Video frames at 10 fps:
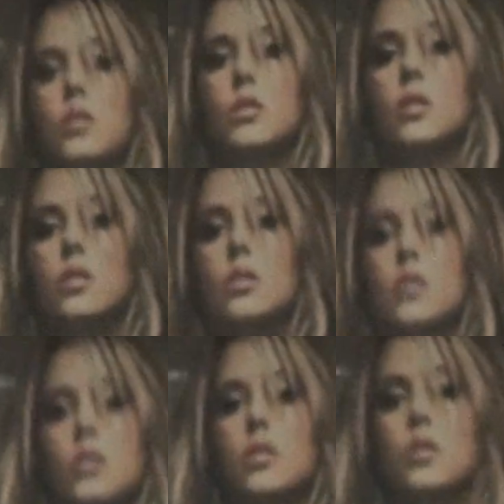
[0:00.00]
kind of the
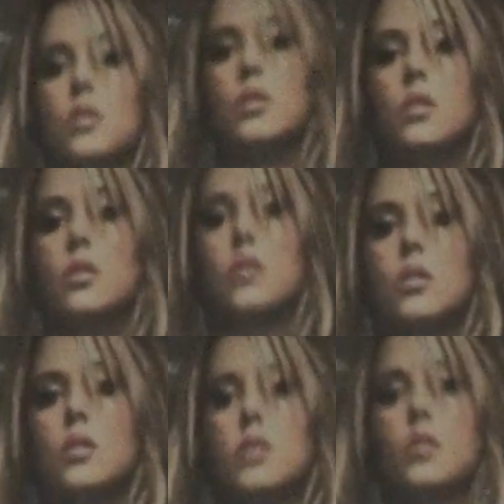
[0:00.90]
same status thing.
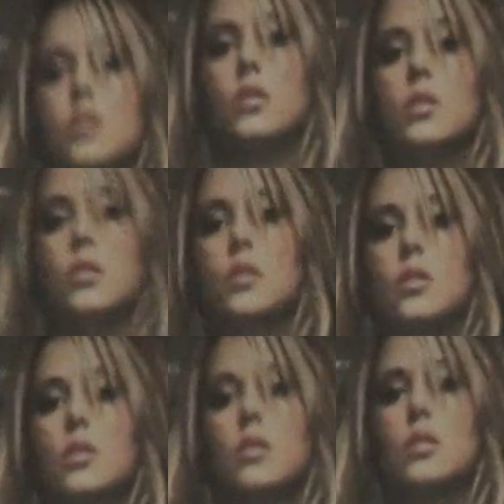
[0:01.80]
Like, people
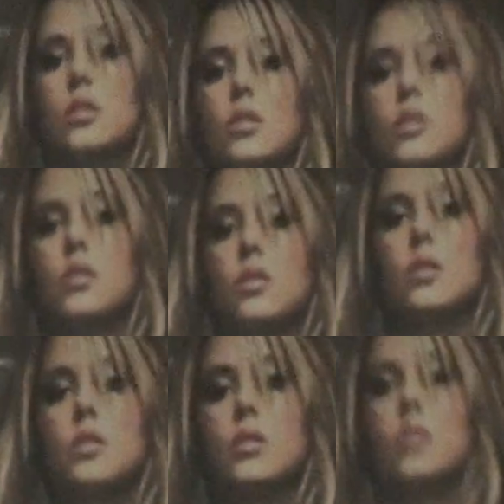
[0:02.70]
would think I was a big
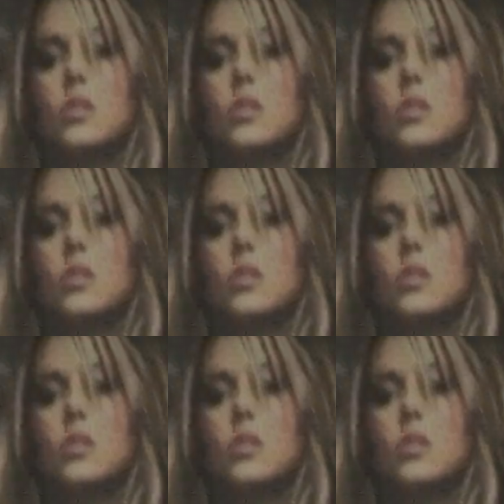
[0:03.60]
deal,